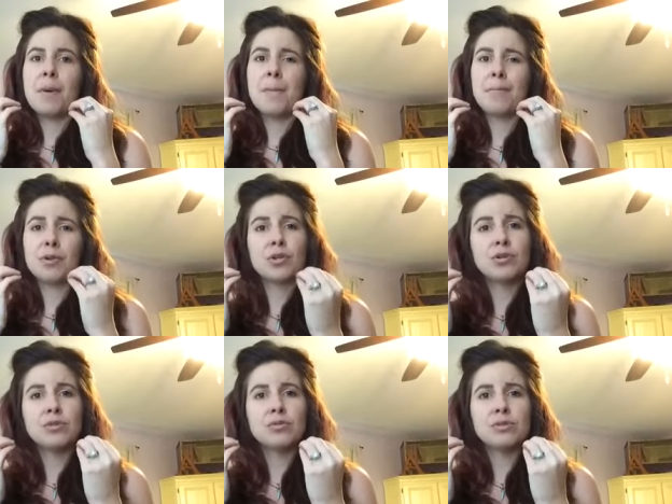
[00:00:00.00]

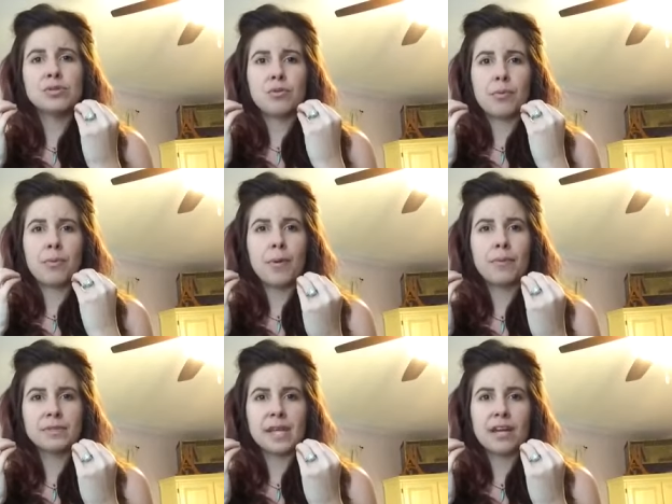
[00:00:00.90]
blues or
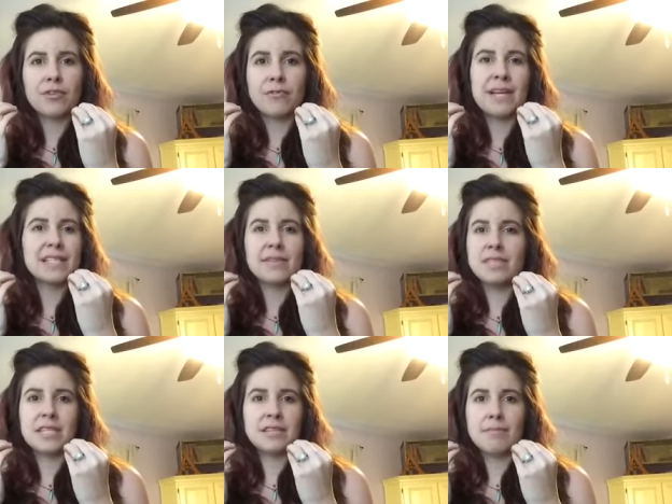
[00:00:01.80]
purples out of your face if it
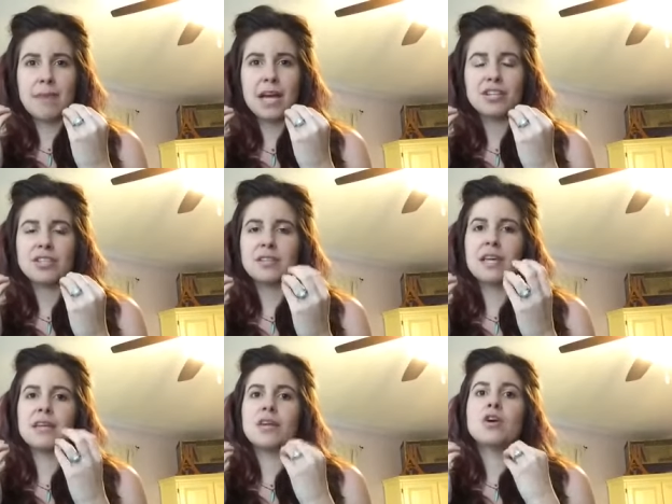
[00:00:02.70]
doesn't mesh, and
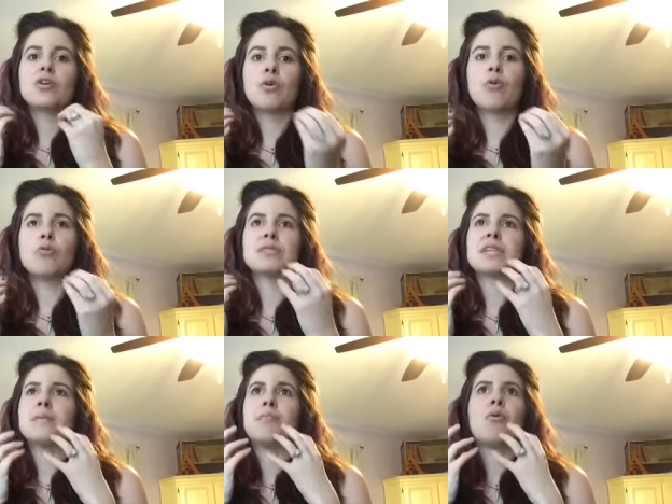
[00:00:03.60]
then golds
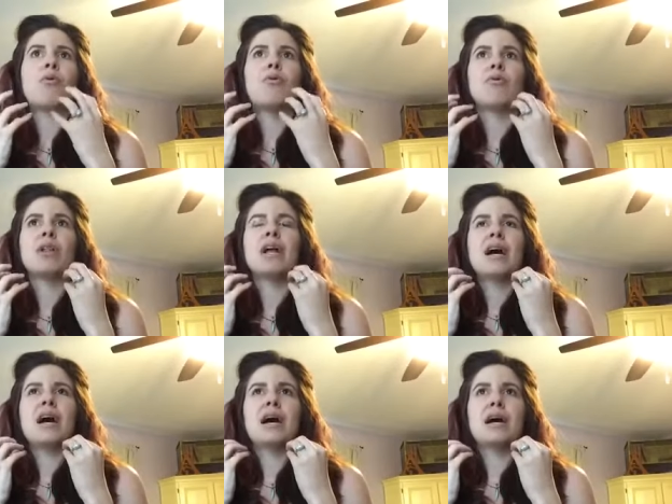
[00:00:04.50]
can pull,
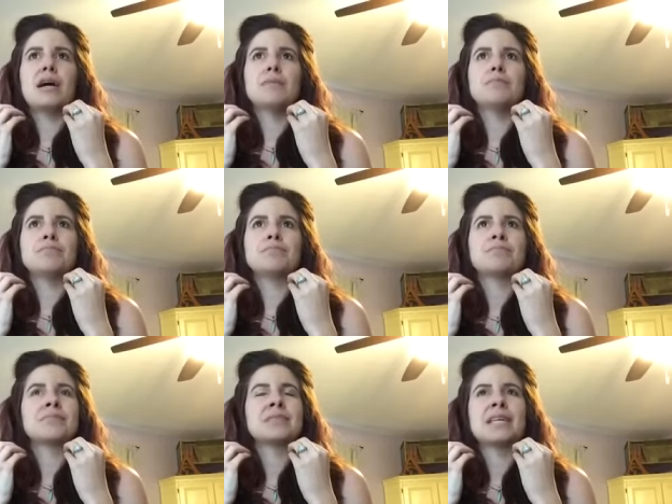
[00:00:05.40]
I
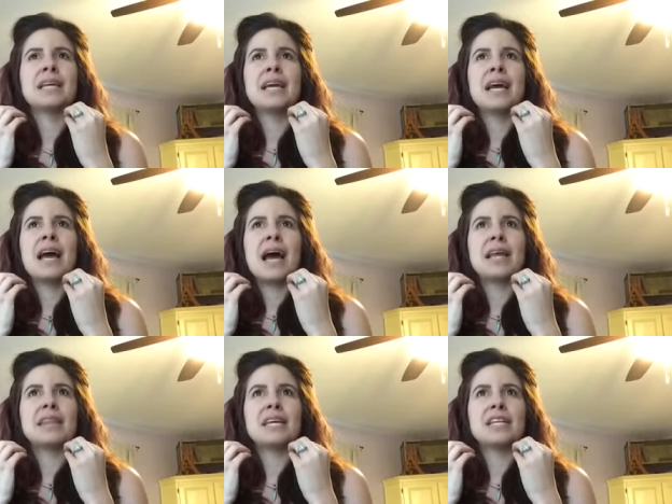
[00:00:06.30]

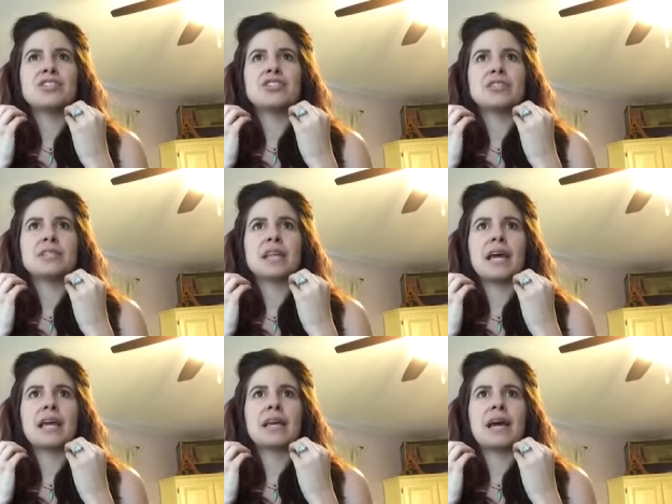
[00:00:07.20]
think it's just
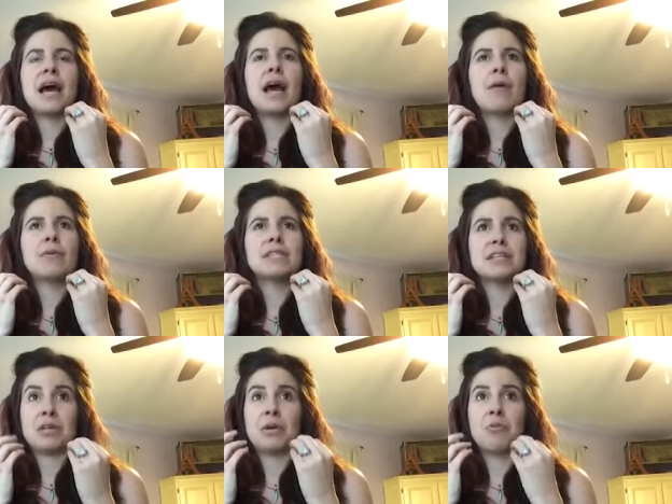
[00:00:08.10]
like, I want to say
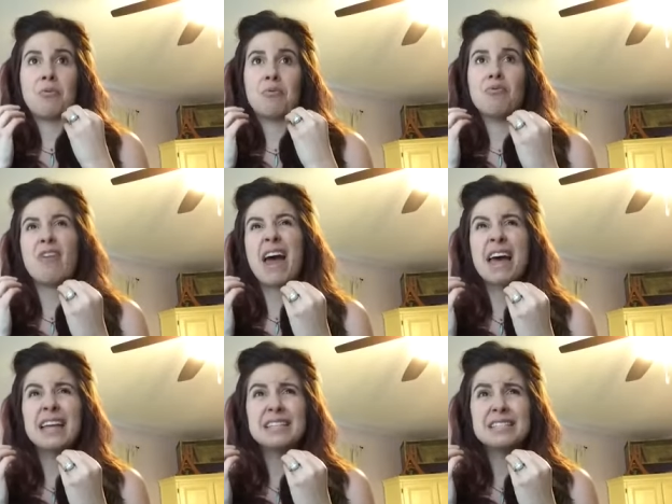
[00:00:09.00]
it's like
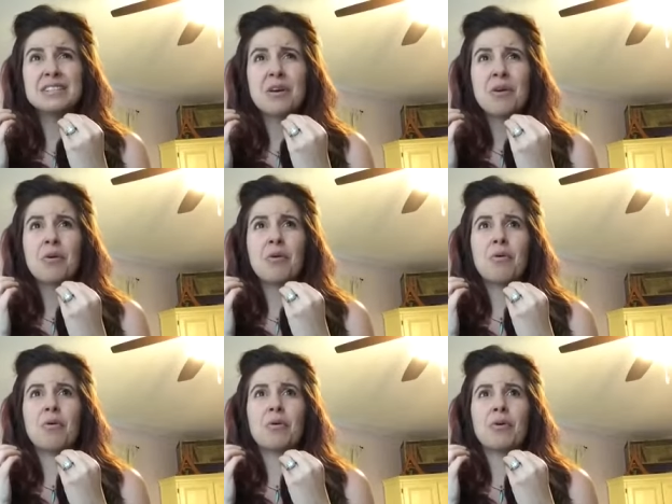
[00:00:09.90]
reds
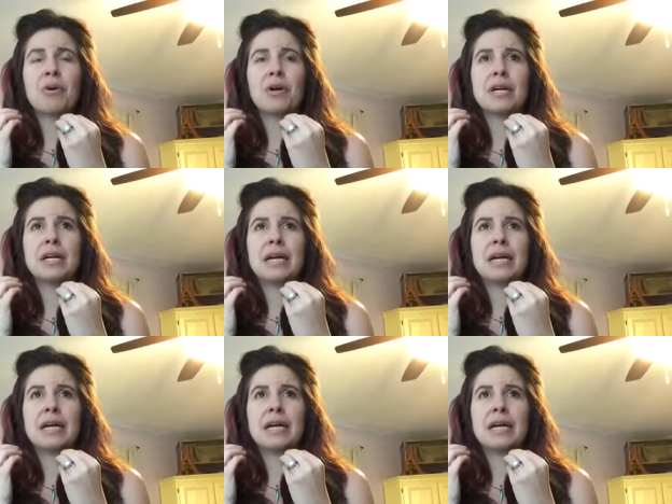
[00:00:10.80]
or